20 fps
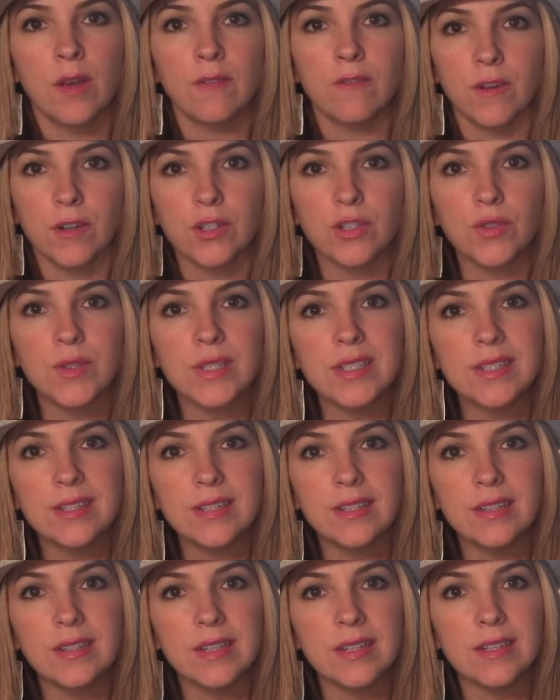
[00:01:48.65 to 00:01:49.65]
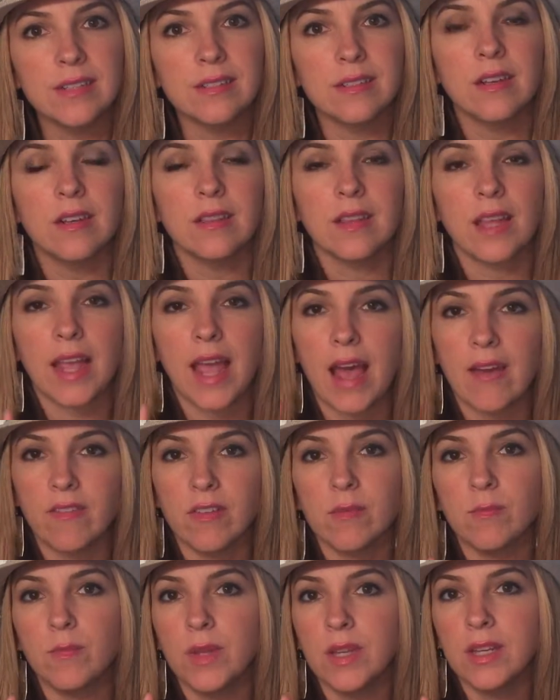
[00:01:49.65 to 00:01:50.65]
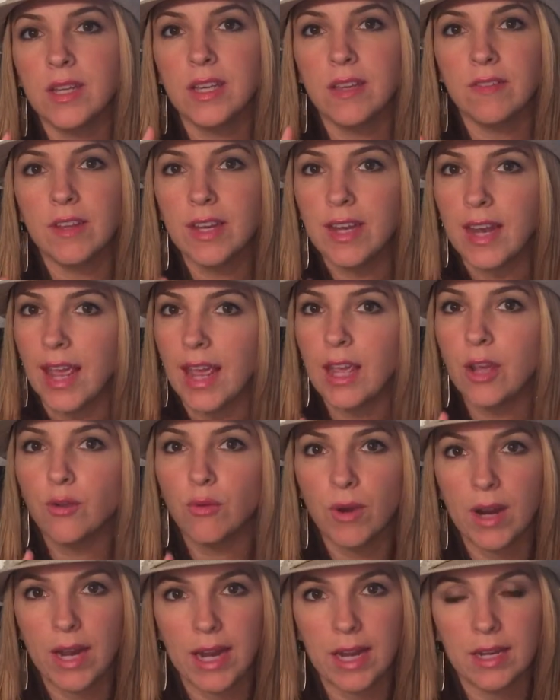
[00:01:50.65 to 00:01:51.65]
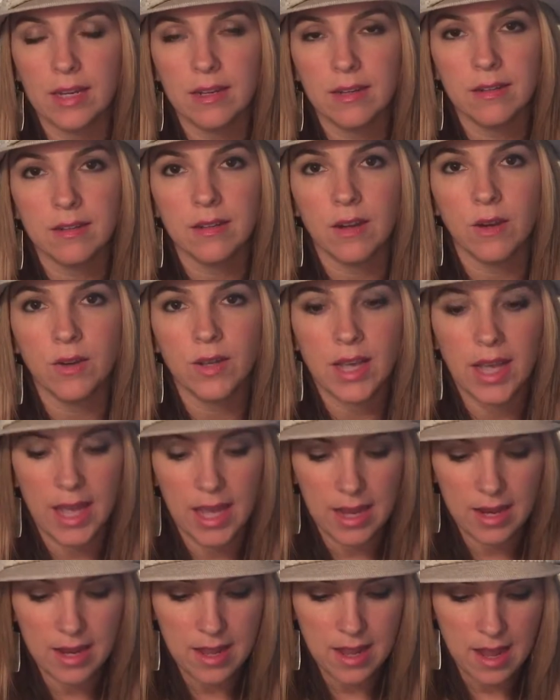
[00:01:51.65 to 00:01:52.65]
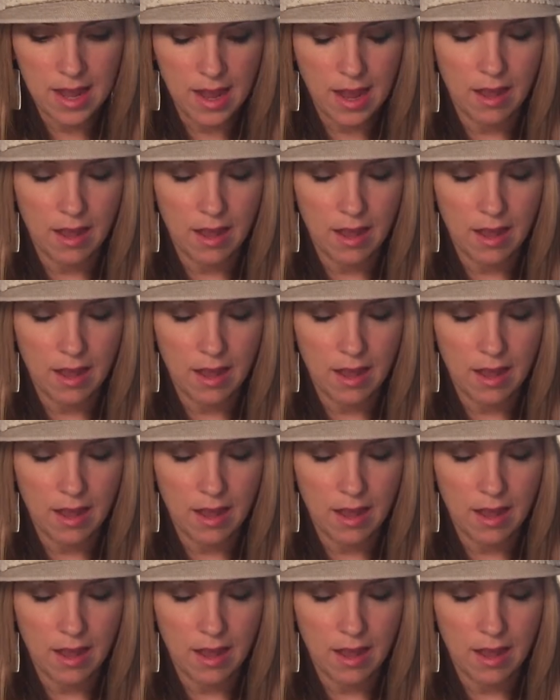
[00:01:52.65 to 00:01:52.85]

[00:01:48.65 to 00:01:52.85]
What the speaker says: First reason is they haven't been given a grade, okay?